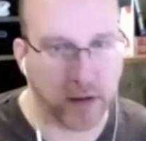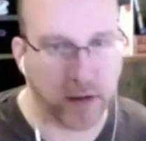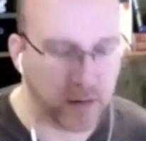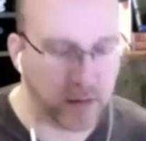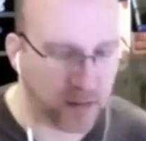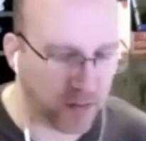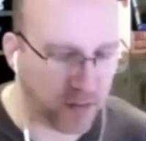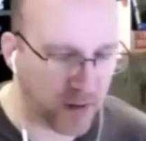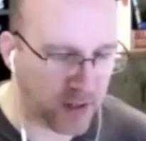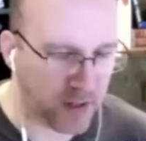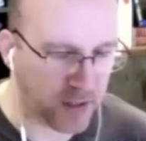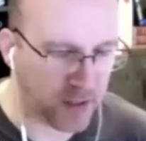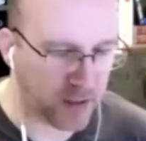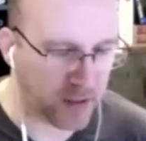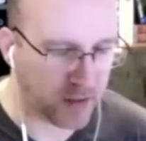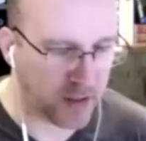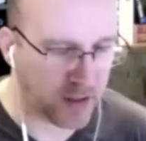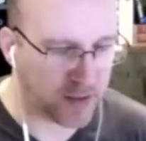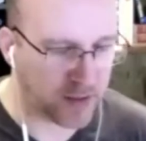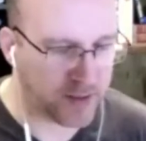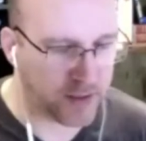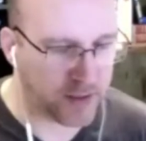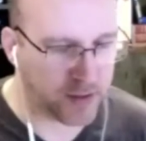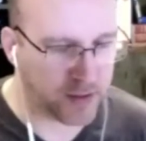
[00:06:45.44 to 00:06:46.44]
right. And I
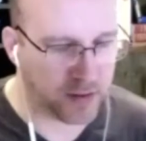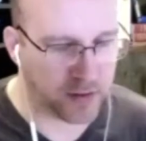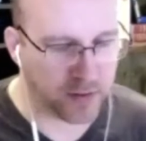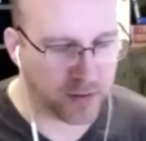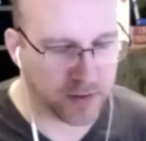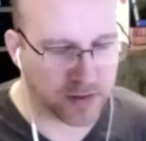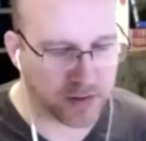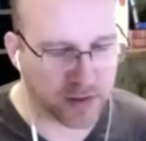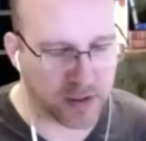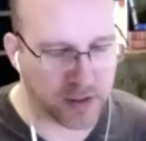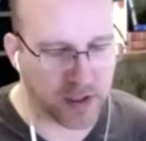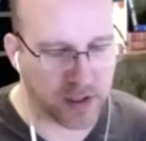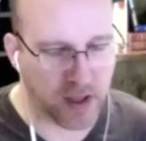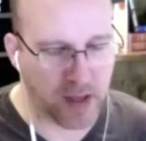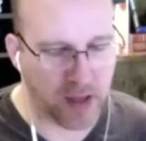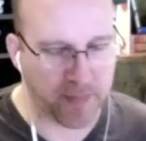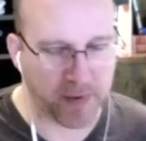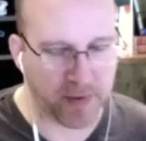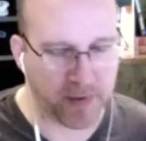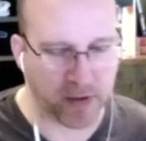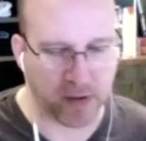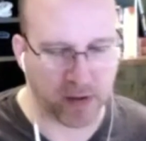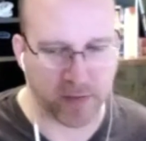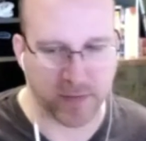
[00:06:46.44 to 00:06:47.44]
think, the
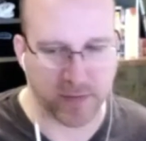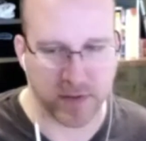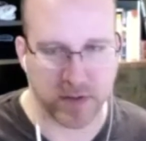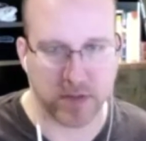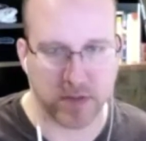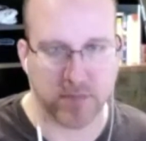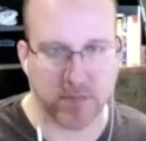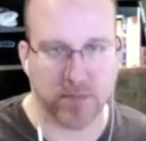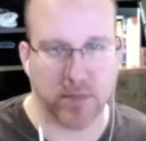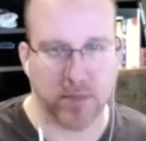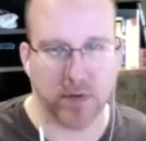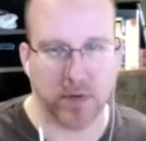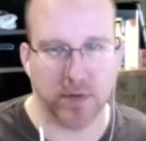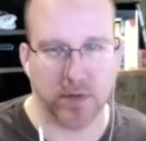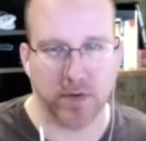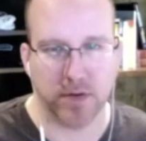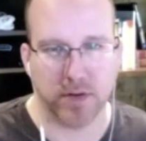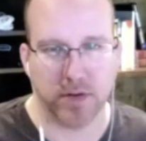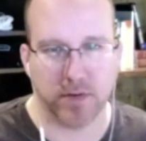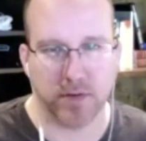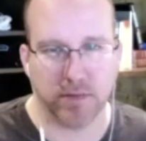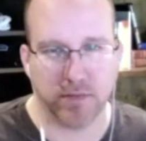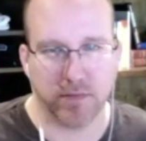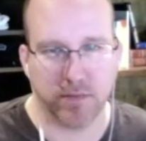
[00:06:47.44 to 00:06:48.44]
topic of this
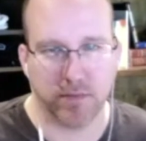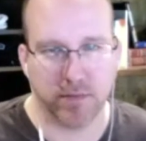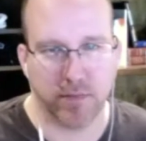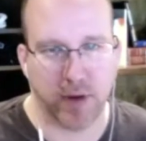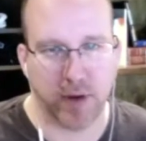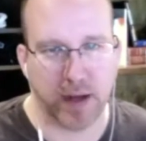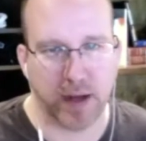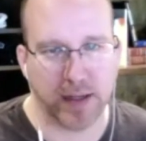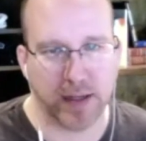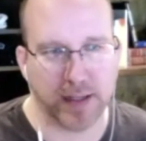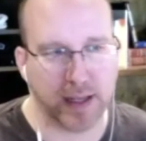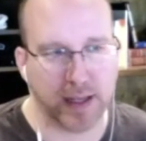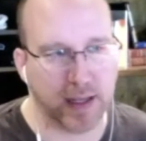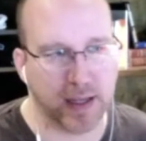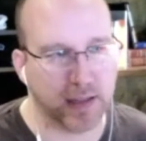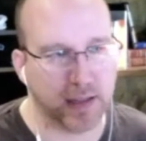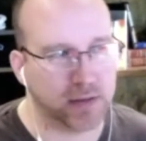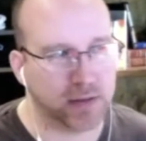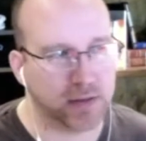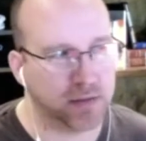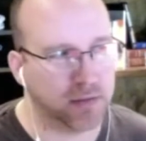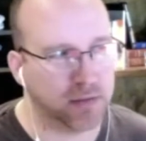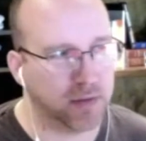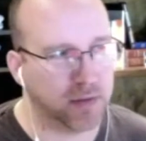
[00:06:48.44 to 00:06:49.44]
podcast
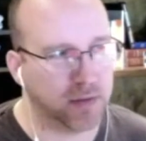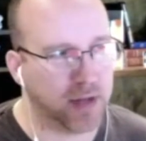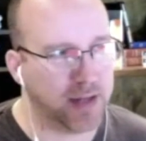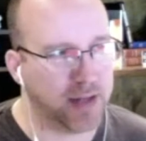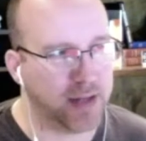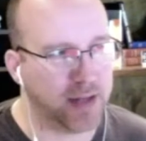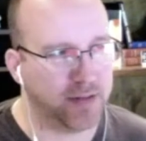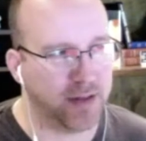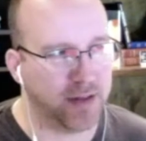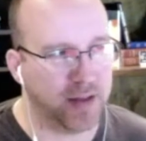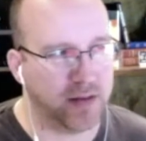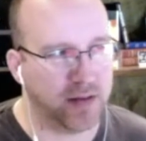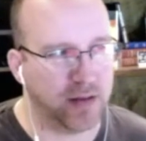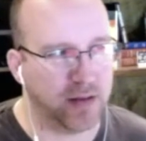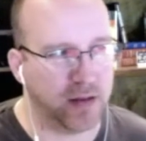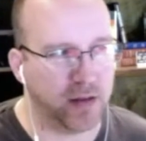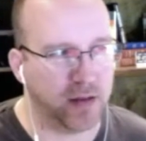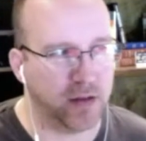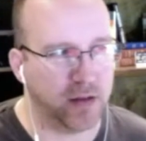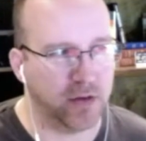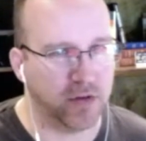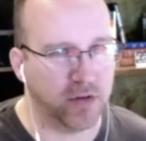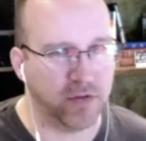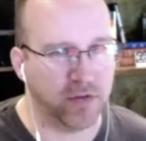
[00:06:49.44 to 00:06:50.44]
kind of says it,
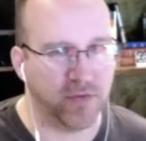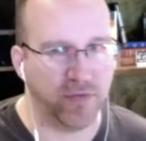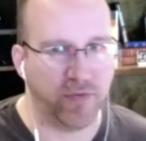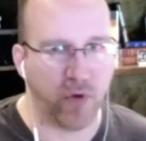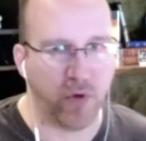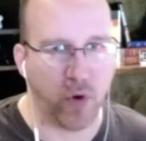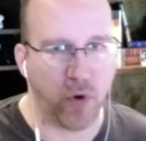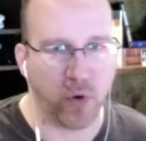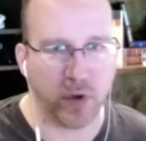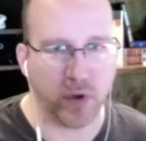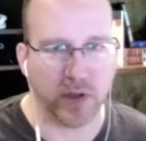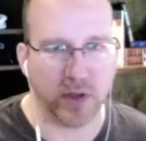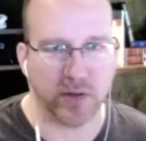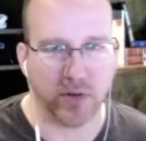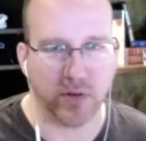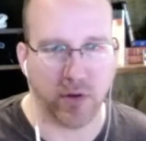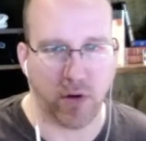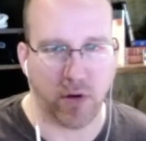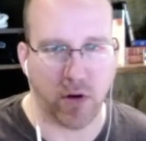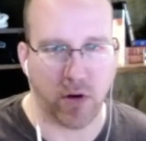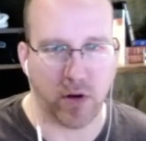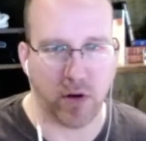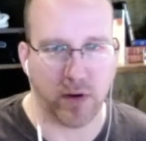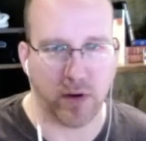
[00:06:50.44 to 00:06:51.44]
it's focus
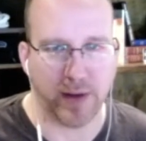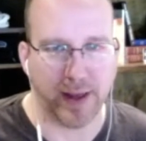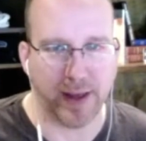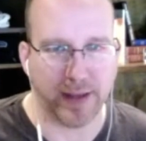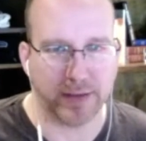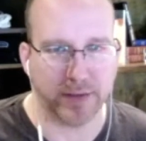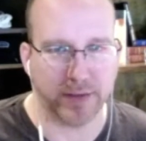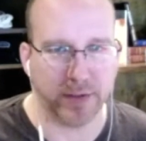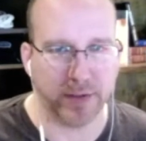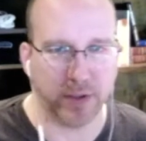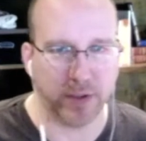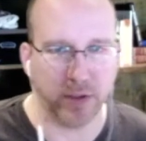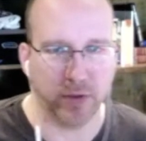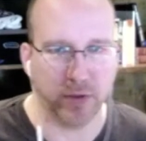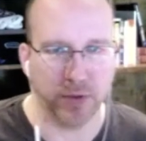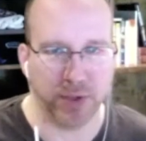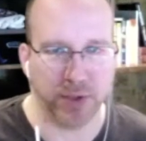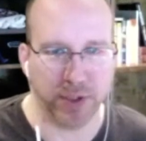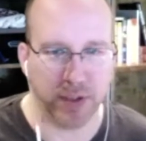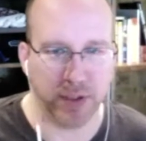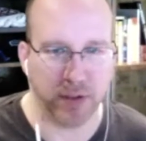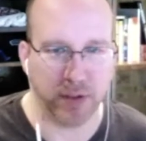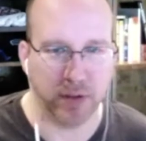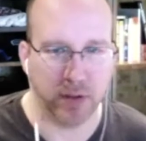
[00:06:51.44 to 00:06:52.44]
on
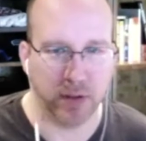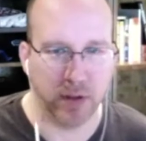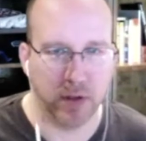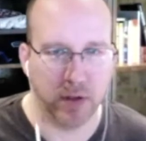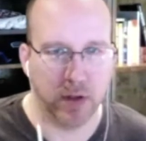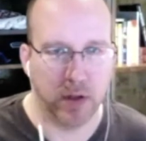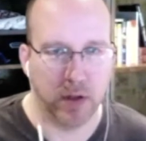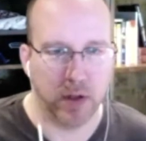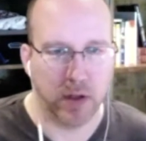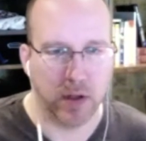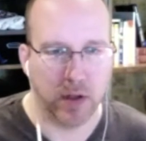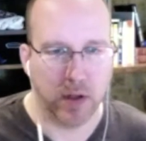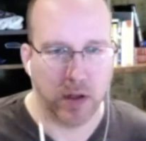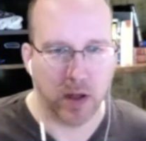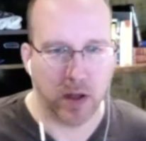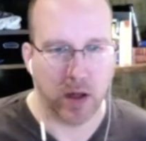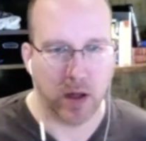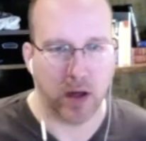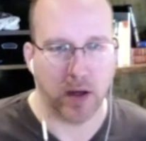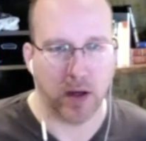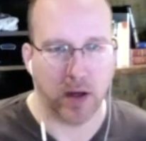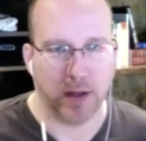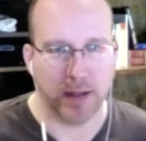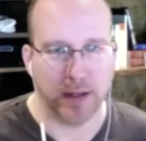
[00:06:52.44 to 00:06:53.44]
execution
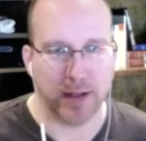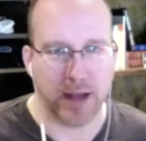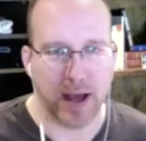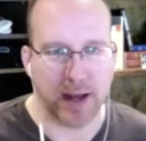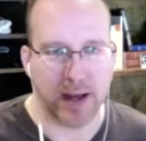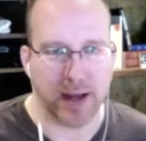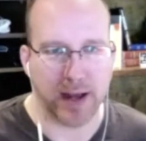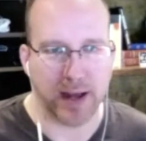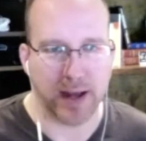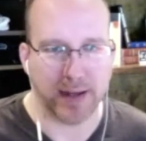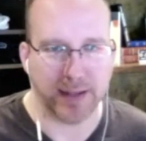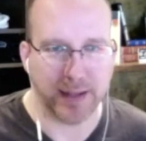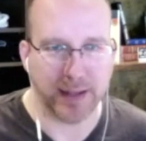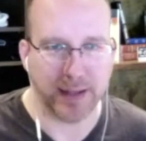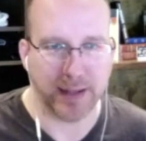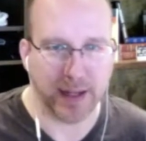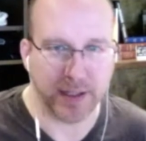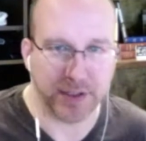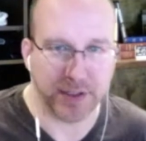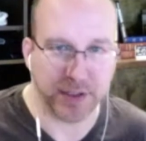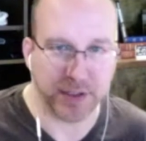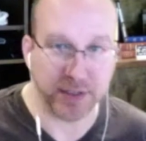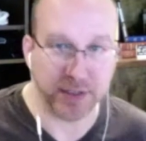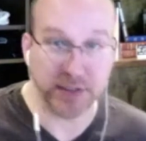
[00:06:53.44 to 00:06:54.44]
and not
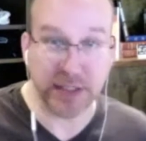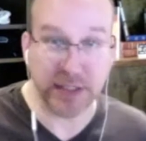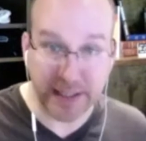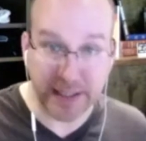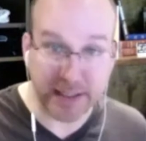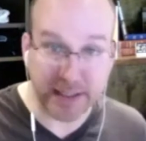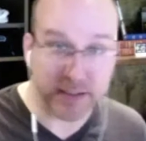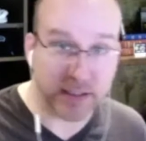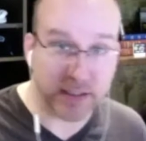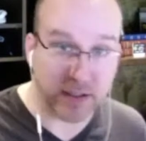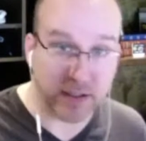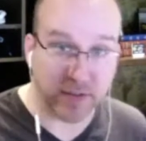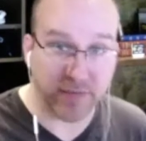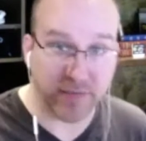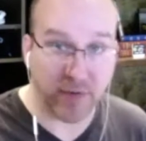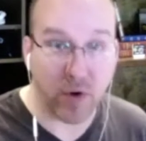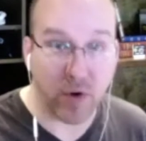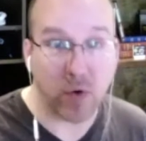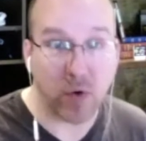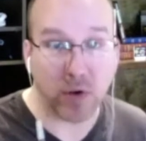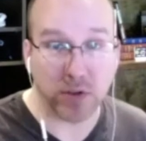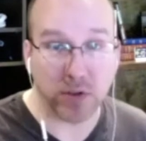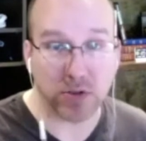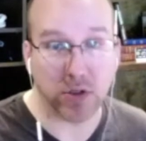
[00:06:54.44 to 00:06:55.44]
ideation. It's easy to
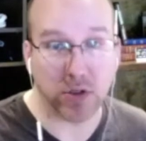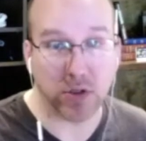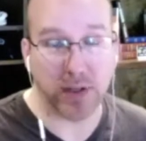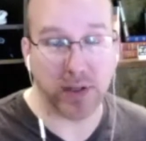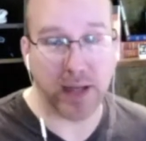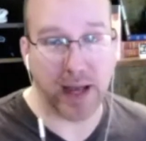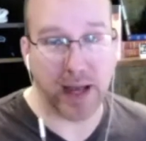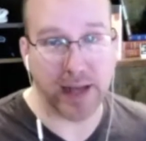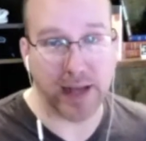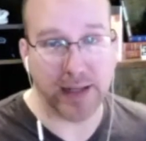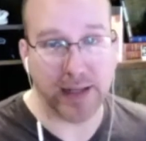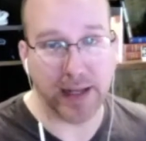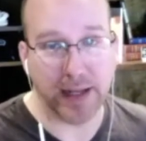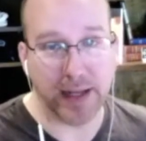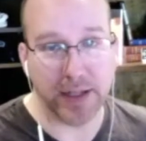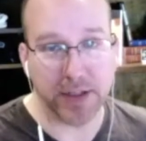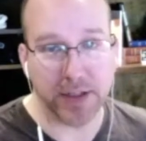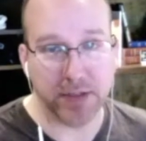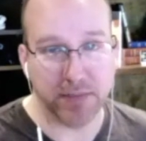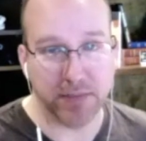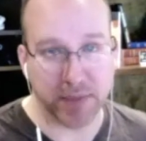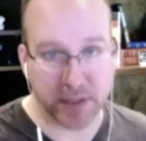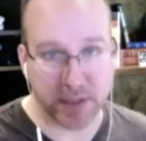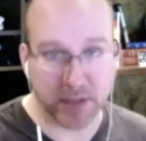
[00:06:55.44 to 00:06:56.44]
focus on the
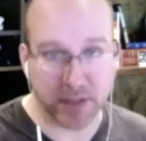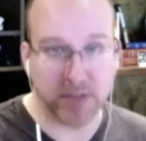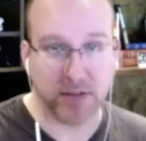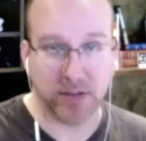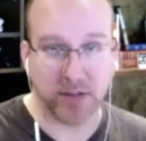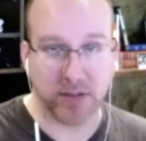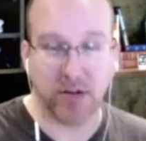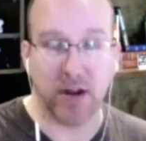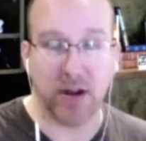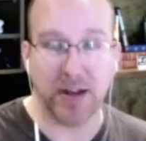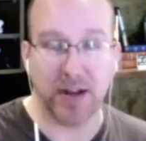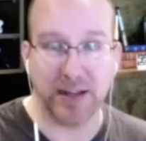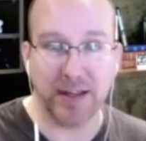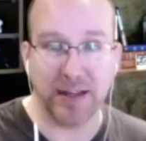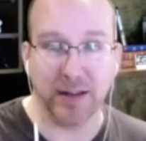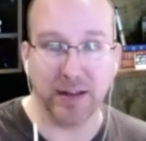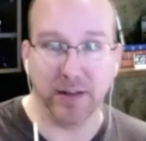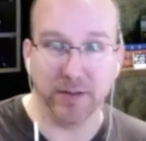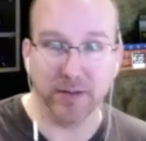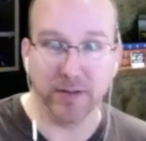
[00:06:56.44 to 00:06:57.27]
ideation because they're ideas,